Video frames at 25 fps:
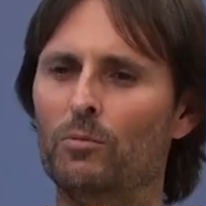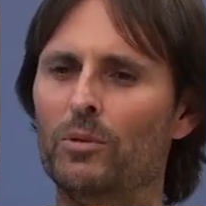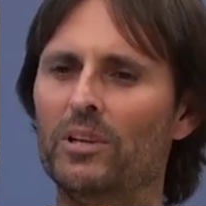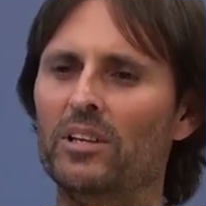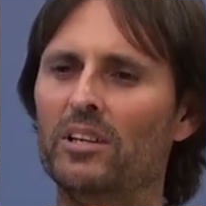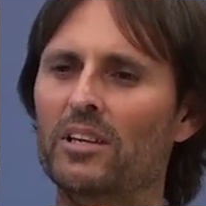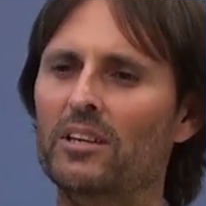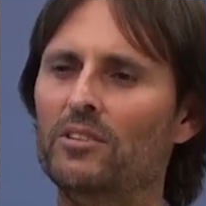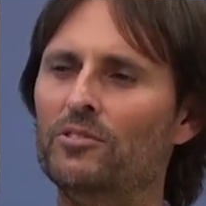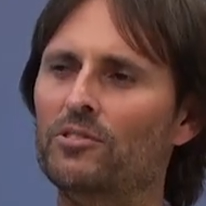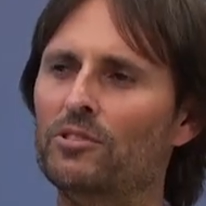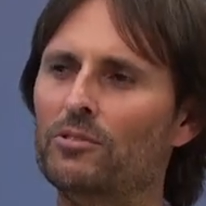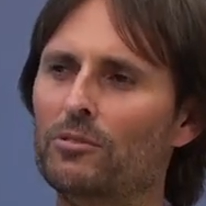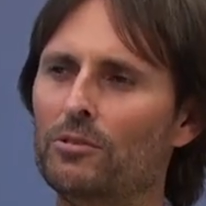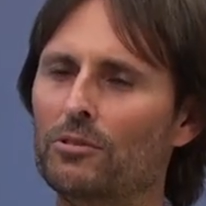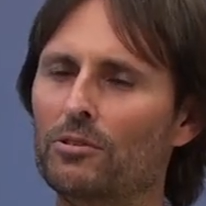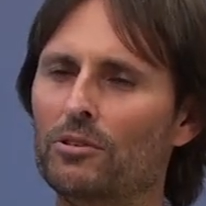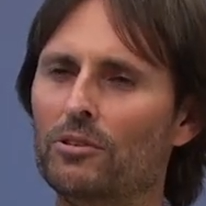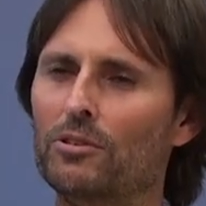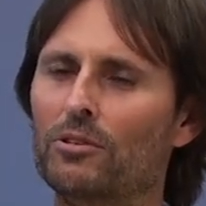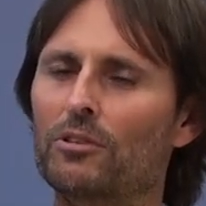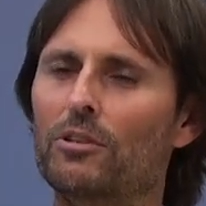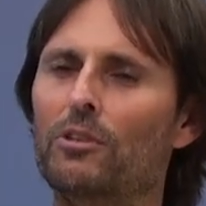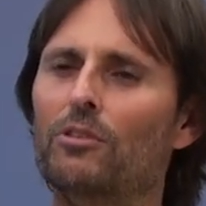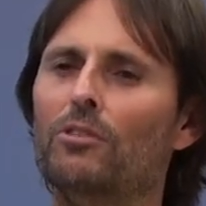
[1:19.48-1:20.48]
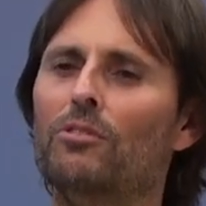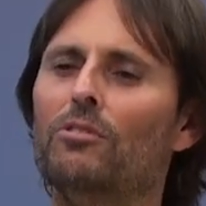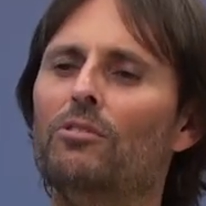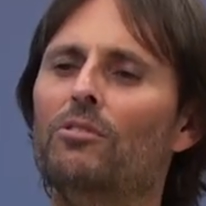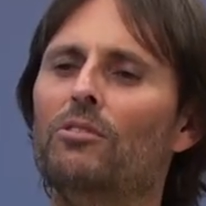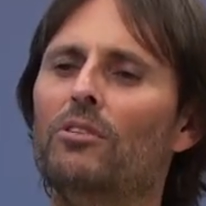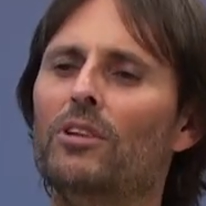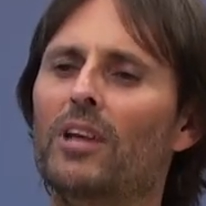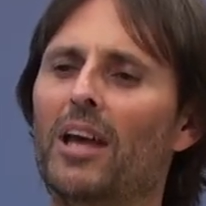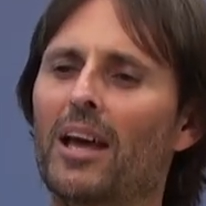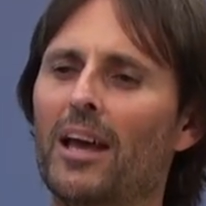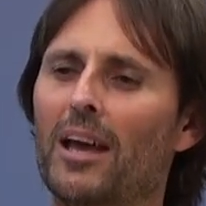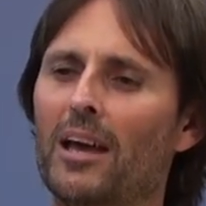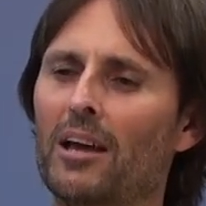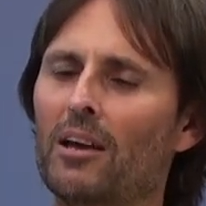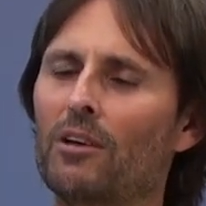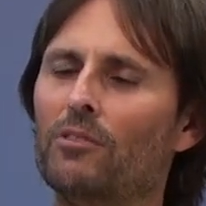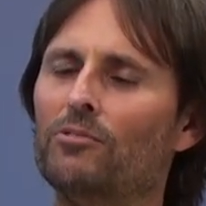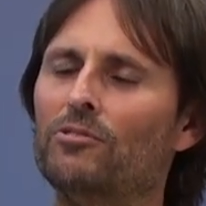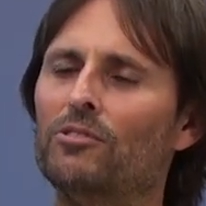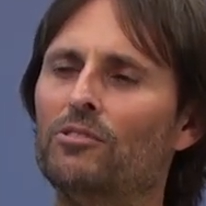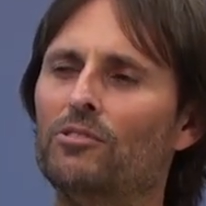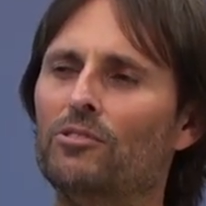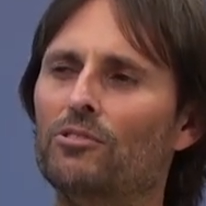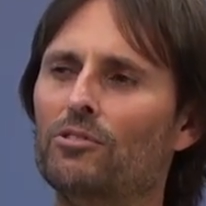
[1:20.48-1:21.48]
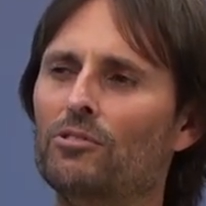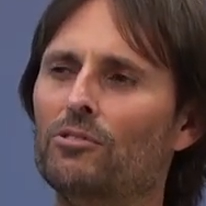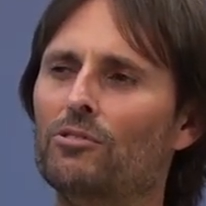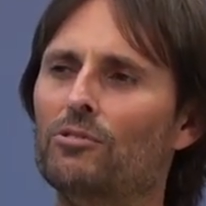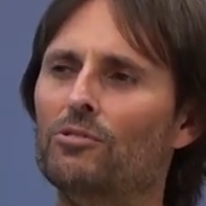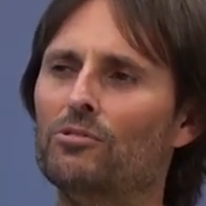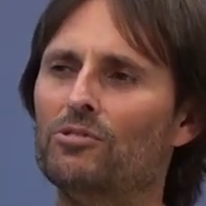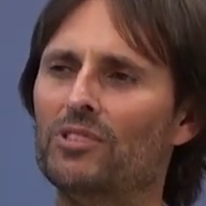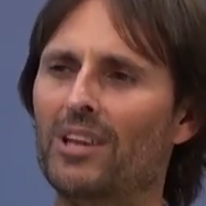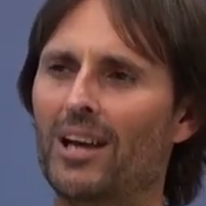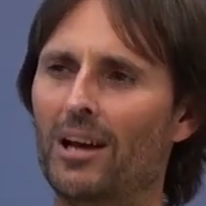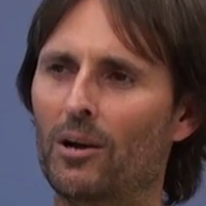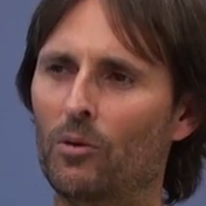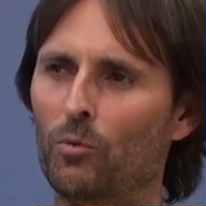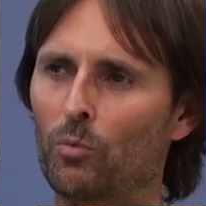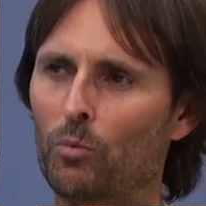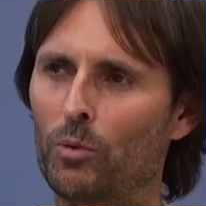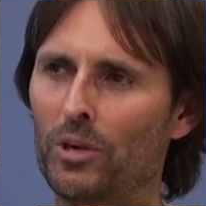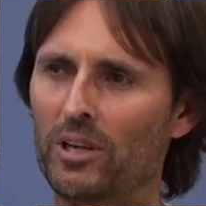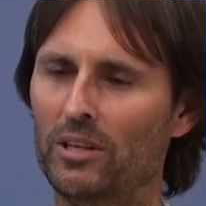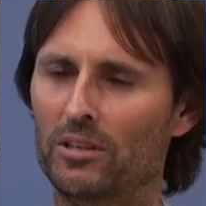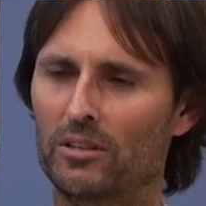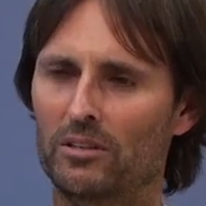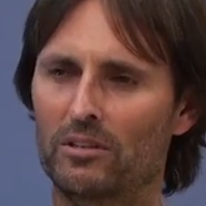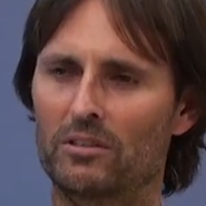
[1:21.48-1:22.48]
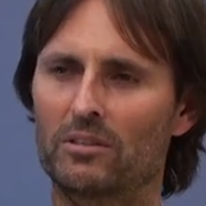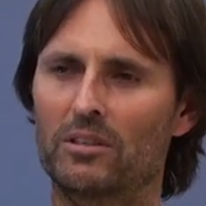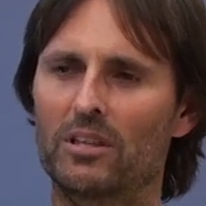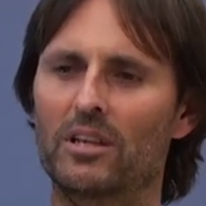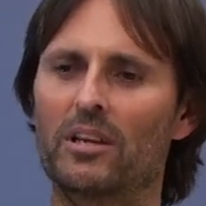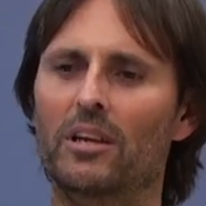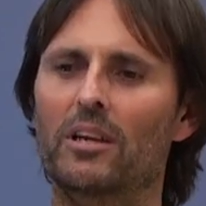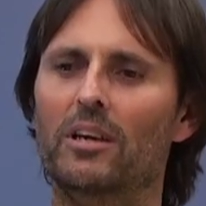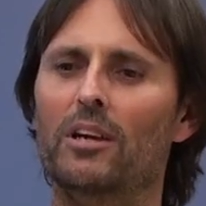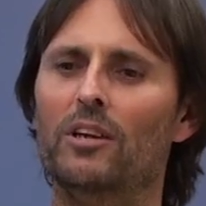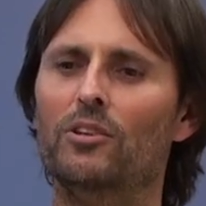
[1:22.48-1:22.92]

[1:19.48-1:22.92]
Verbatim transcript: We need to learn how to use our will